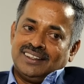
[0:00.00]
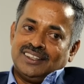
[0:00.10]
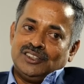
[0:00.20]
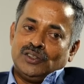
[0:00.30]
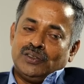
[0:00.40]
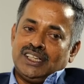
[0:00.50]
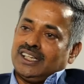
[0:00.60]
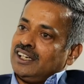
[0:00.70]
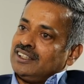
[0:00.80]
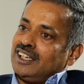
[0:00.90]
you are very
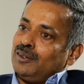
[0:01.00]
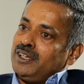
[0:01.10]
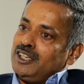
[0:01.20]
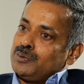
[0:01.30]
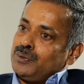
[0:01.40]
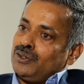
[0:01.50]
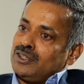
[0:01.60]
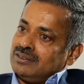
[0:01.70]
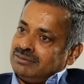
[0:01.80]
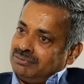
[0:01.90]
clear there will be a
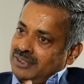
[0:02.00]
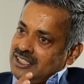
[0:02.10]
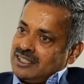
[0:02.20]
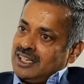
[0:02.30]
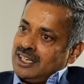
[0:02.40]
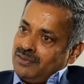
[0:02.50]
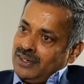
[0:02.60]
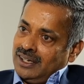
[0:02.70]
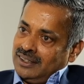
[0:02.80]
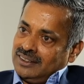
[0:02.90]
dispute, please create a
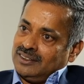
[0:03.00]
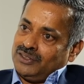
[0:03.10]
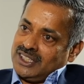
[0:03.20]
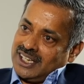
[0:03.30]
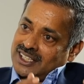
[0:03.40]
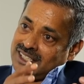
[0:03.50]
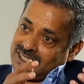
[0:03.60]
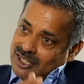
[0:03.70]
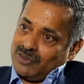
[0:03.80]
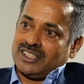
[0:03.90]
will. Physical
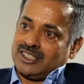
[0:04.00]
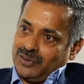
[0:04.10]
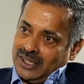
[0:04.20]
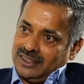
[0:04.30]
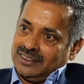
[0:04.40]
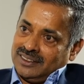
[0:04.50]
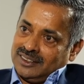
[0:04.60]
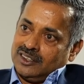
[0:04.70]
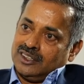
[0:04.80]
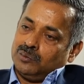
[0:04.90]
assets requires a will.
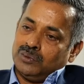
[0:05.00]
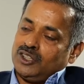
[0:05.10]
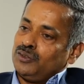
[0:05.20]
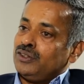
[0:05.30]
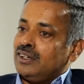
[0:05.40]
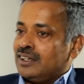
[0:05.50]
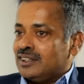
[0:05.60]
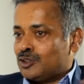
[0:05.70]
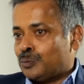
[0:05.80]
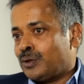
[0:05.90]
But if you are
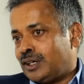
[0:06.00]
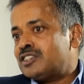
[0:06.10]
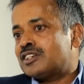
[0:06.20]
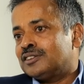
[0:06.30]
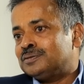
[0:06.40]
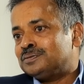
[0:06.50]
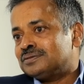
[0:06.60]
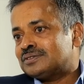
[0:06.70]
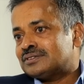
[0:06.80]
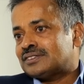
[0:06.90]
super rich,
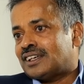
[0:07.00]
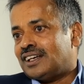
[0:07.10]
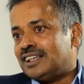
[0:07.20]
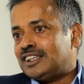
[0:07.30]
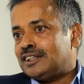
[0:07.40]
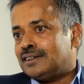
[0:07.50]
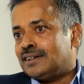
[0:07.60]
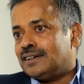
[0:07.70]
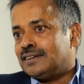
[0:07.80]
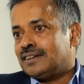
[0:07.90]
I think
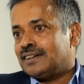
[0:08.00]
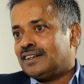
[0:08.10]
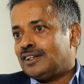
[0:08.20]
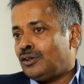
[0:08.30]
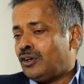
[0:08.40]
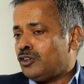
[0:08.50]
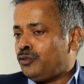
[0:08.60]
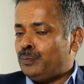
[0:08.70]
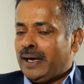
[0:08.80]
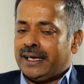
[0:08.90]
lot
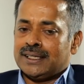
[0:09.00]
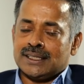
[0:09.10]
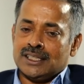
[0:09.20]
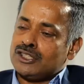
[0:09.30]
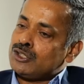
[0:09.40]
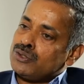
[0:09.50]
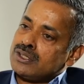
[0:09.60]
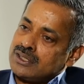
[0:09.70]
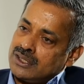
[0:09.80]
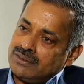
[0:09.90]
of banks and
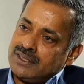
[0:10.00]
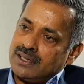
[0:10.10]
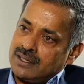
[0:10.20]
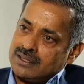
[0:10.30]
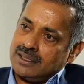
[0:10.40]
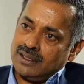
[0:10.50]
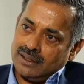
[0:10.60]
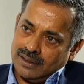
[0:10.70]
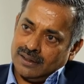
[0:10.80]
institutions give the trustee.